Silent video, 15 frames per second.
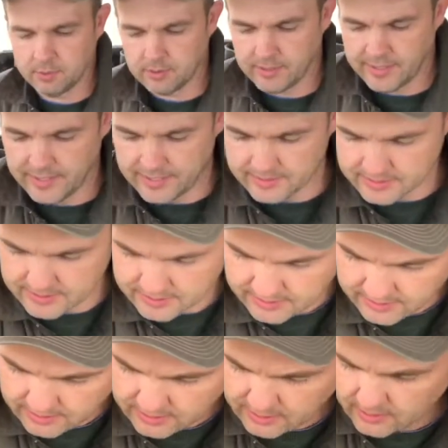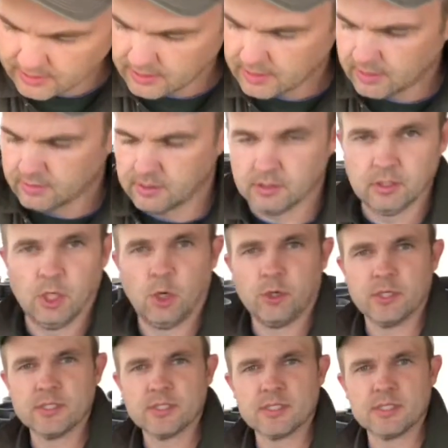to plant the
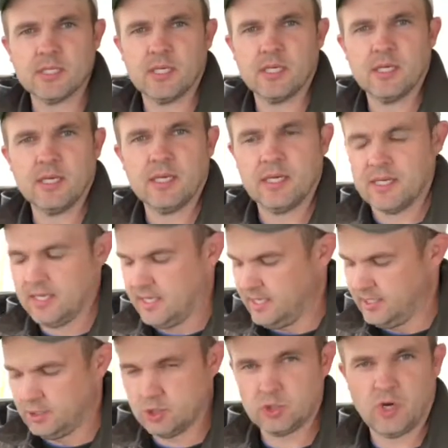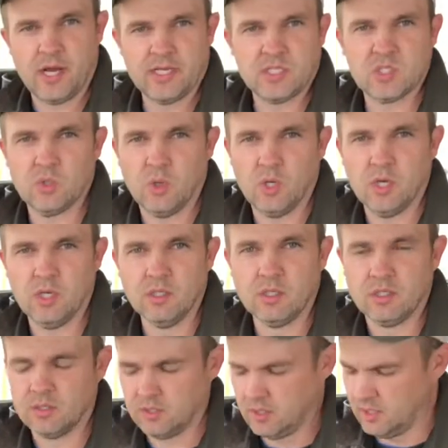lotus in dry soil.
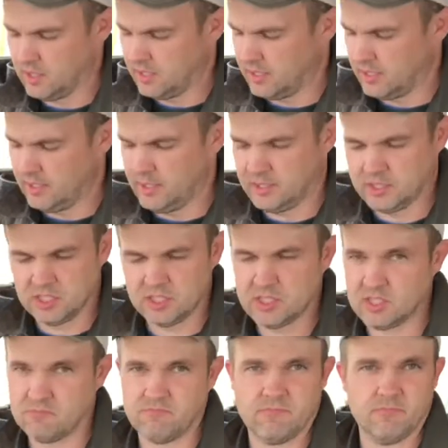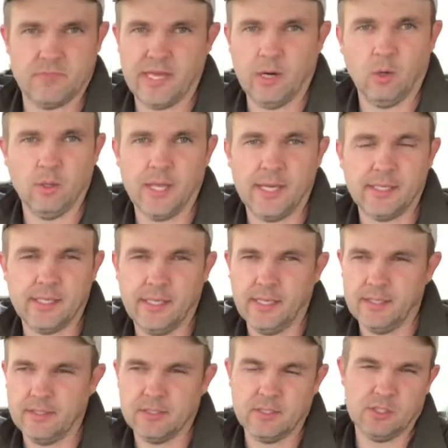They don't like
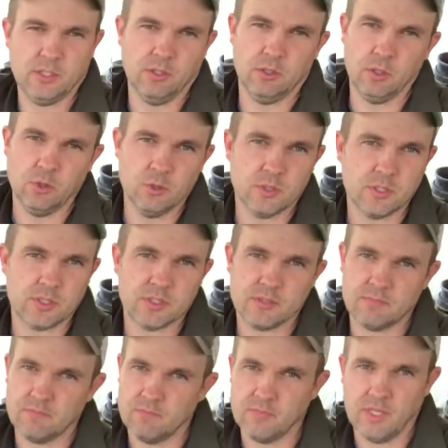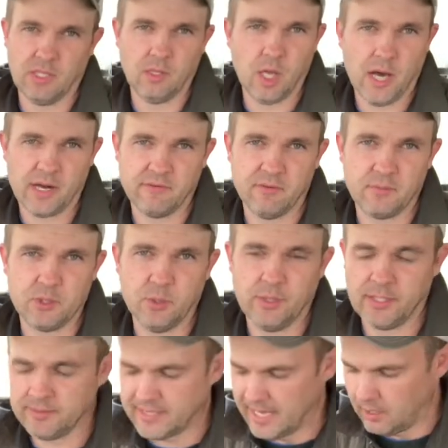it. You'll lose a lot of them doing
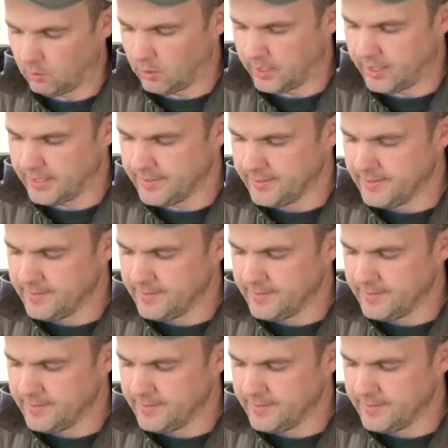it that way.